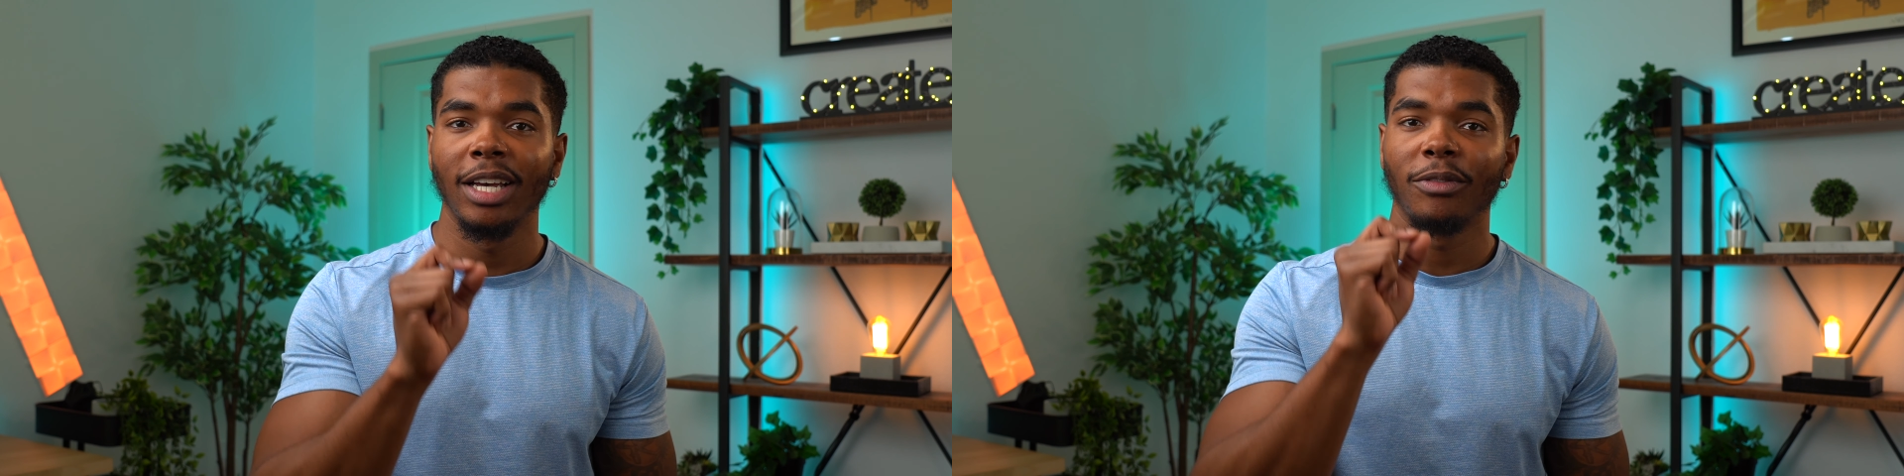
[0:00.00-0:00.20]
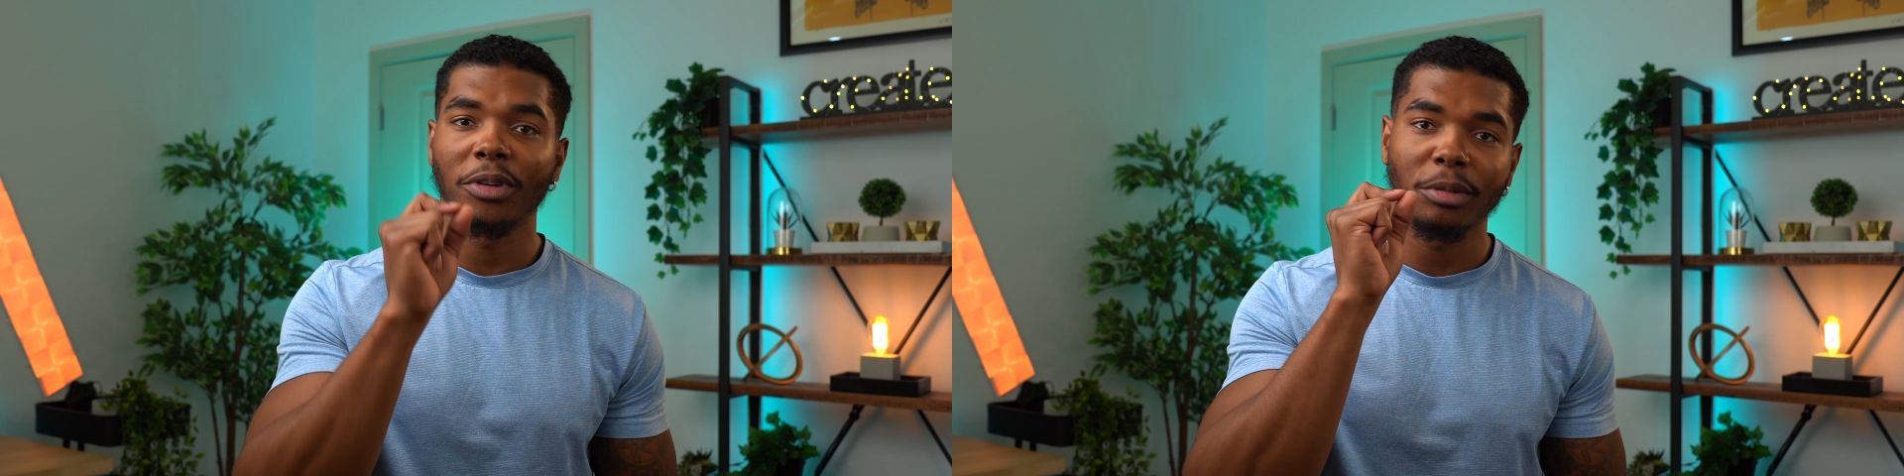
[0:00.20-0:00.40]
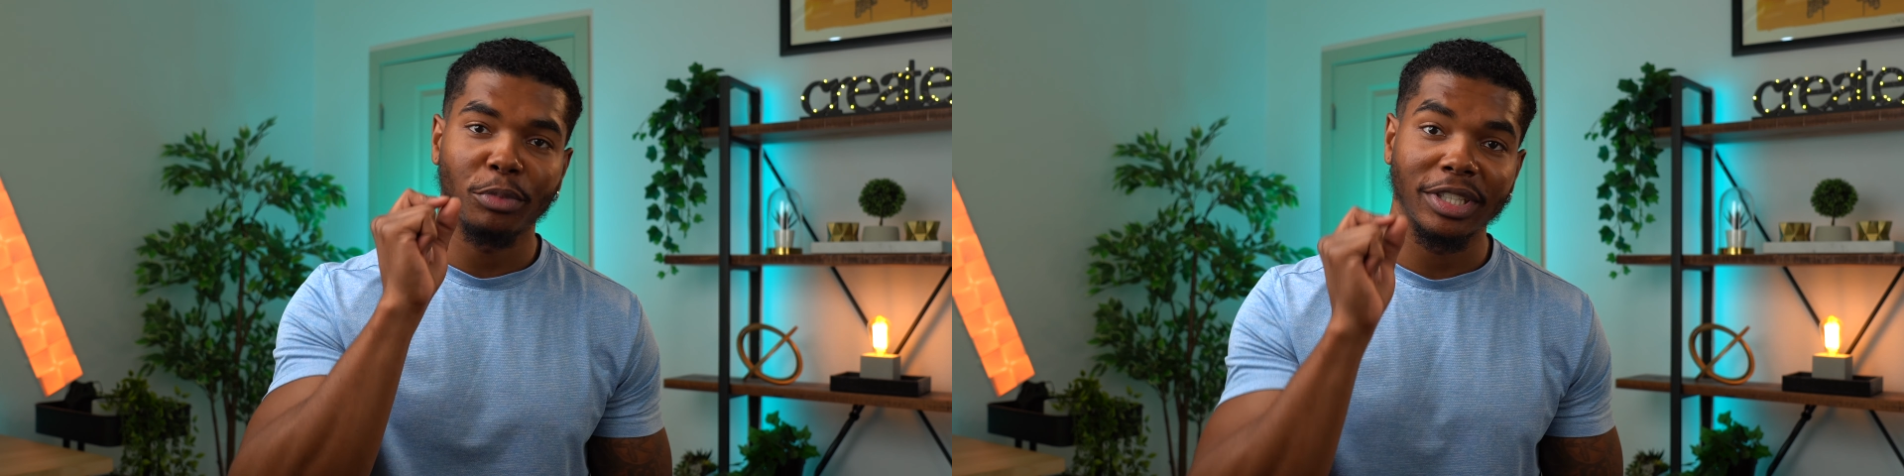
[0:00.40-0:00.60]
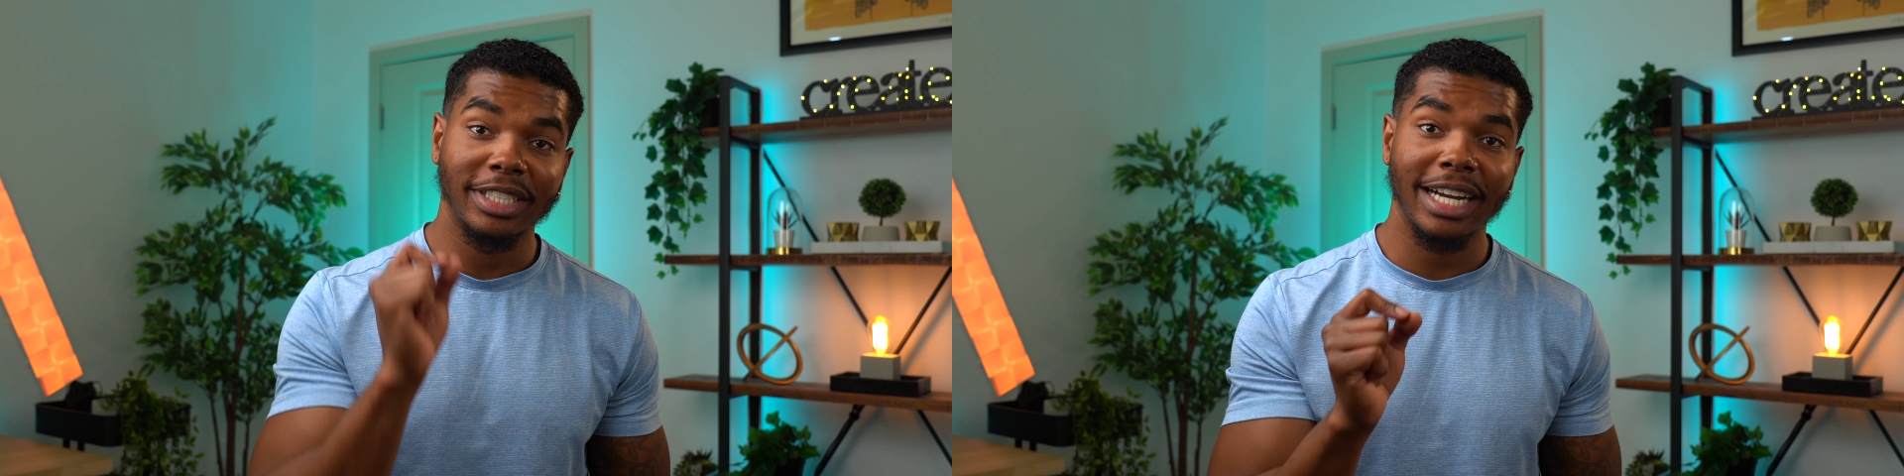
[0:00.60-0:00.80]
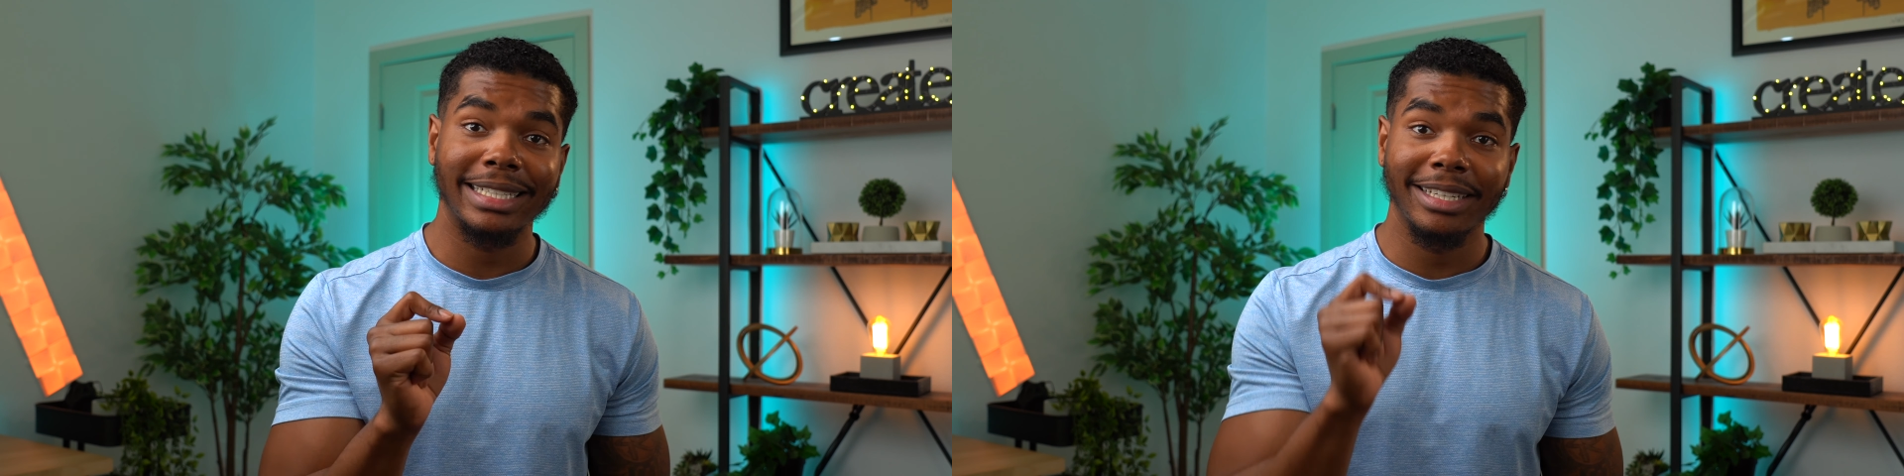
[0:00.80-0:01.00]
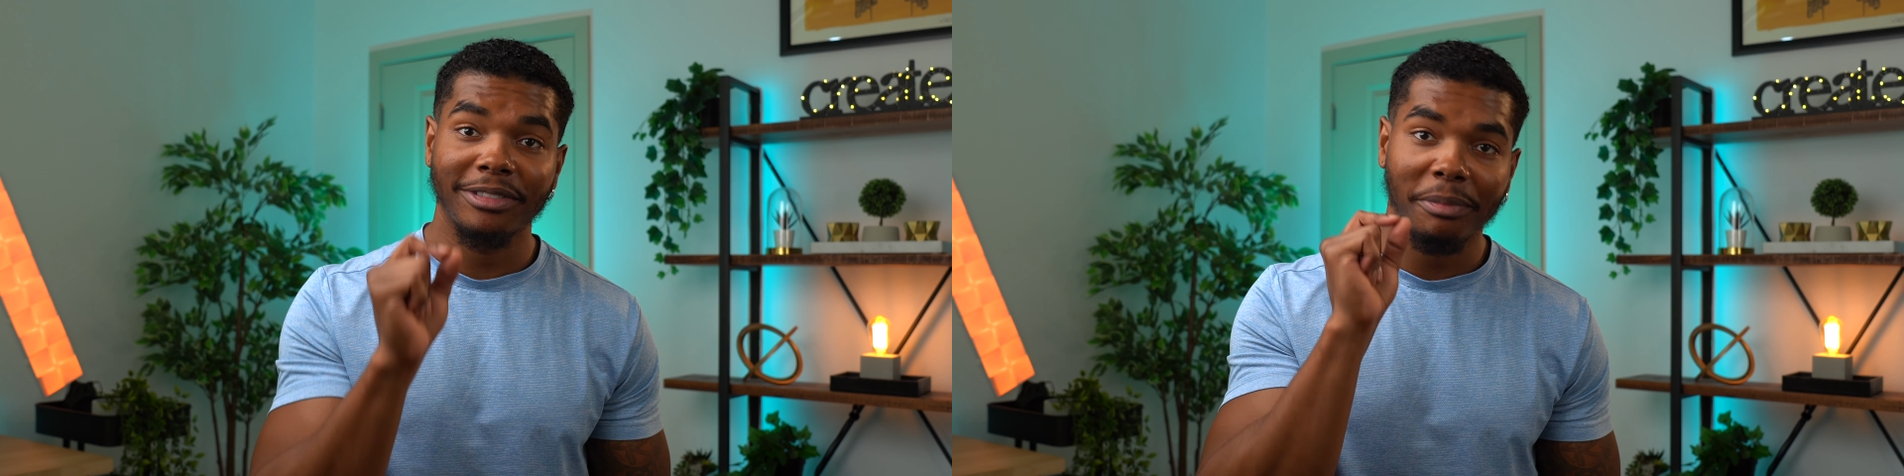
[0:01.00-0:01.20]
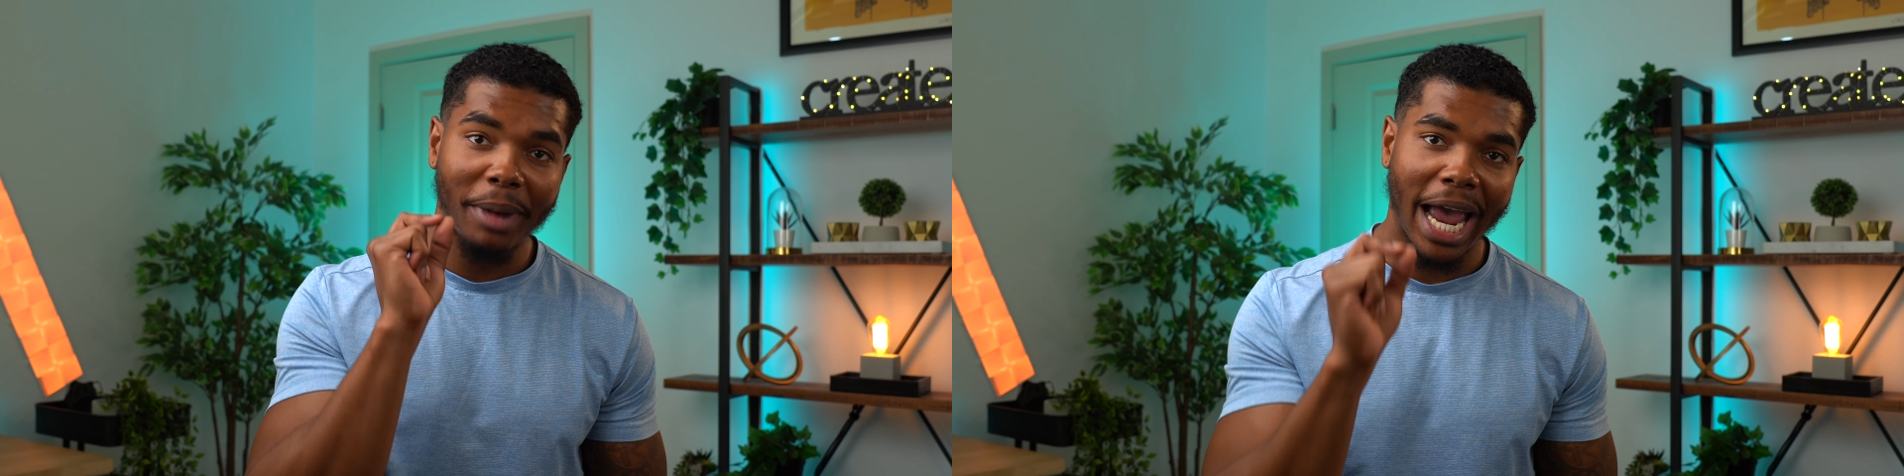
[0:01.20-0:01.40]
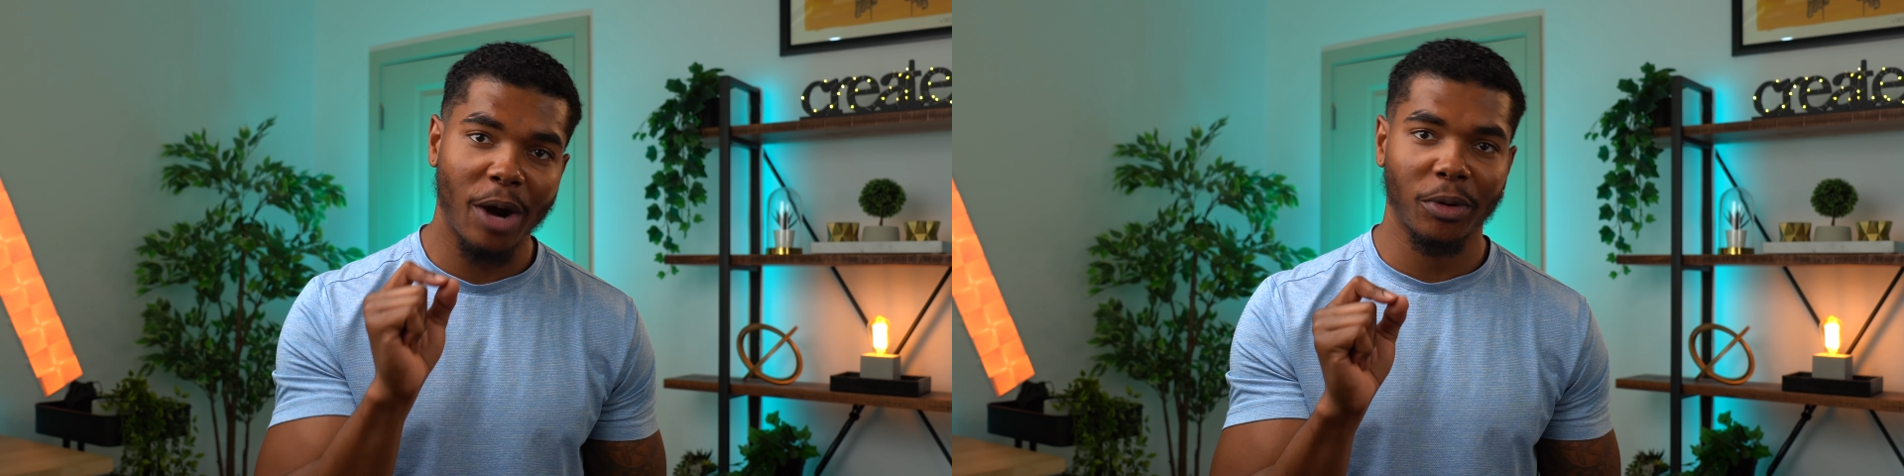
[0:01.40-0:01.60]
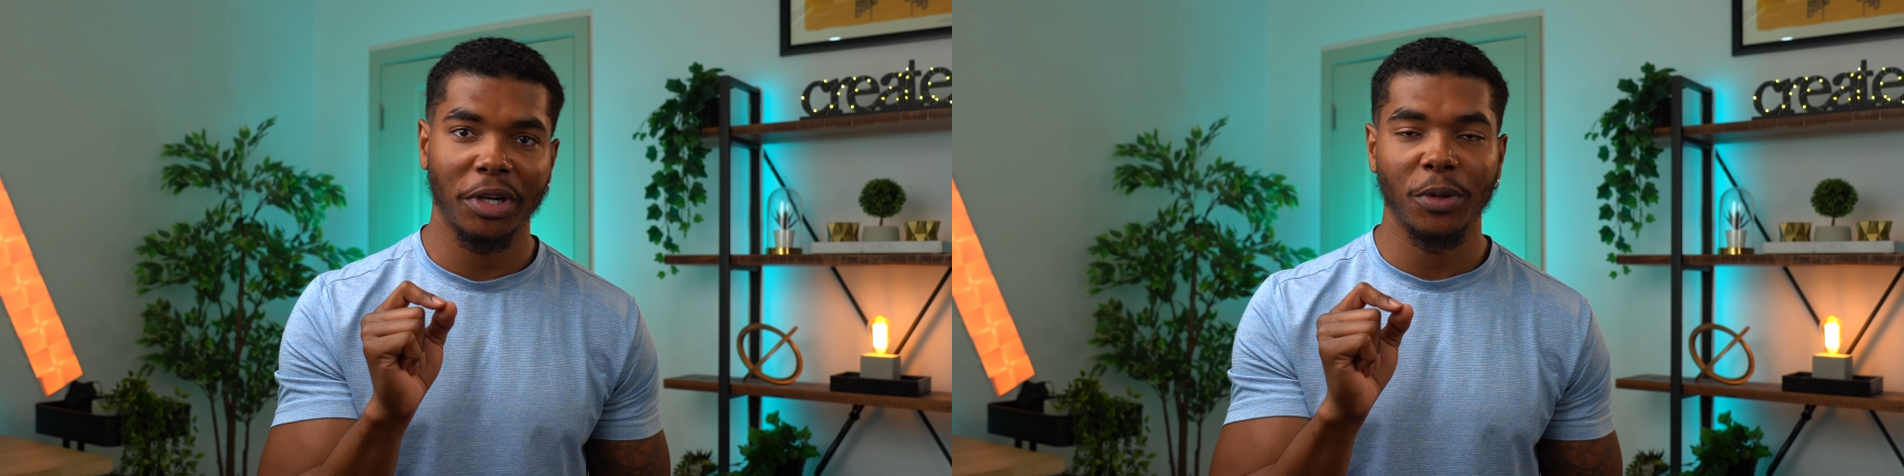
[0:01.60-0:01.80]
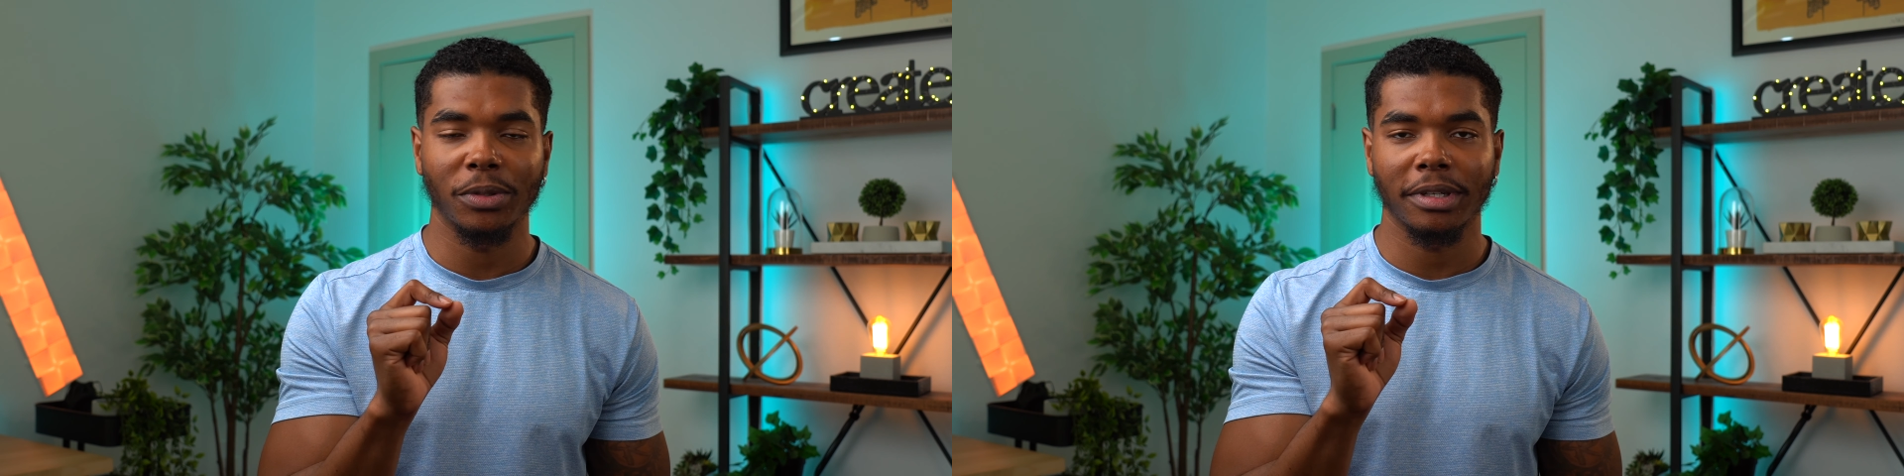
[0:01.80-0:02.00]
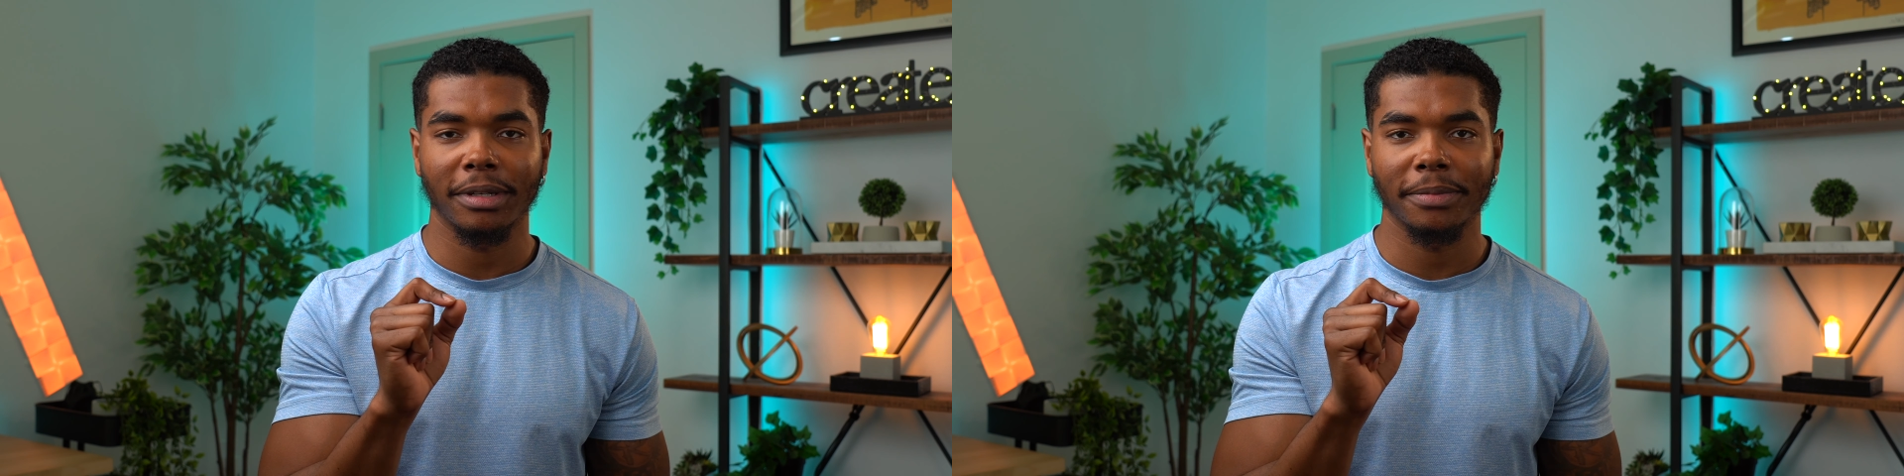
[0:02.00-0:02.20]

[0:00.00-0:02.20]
for the productive power user.